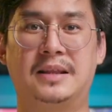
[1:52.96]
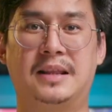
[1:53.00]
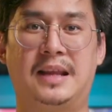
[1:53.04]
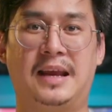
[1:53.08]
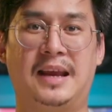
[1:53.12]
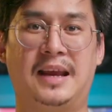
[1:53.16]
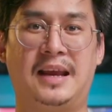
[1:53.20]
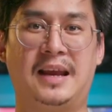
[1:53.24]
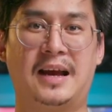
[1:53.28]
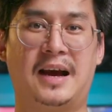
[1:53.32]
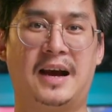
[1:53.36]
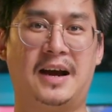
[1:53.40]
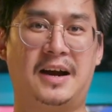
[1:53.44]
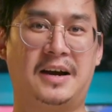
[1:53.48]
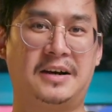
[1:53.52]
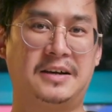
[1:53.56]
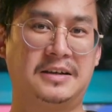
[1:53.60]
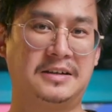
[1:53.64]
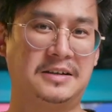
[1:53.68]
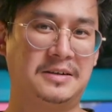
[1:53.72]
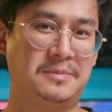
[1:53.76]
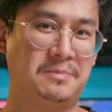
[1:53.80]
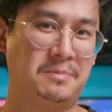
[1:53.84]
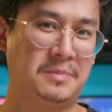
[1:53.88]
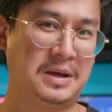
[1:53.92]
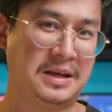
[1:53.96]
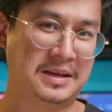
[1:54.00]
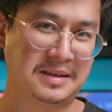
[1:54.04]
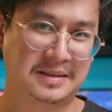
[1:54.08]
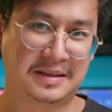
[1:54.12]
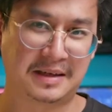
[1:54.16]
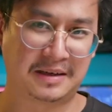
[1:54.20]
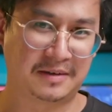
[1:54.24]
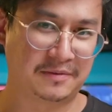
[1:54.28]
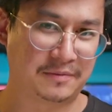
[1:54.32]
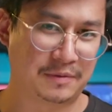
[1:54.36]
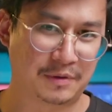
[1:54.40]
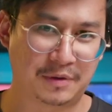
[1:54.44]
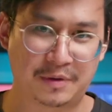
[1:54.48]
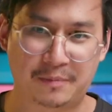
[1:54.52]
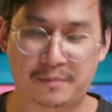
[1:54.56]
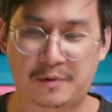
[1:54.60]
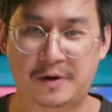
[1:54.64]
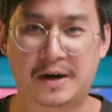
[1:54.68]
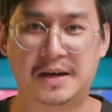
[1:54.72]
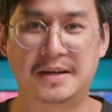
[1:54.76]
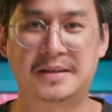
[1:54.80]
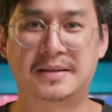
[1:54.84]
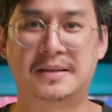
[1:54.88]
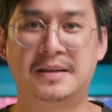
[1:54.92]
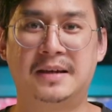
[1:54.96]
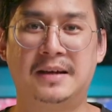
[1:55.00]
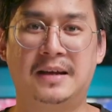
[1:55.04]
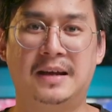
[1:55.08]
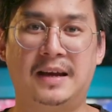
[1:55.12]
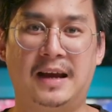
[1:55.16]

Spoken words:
they are amazing for the price.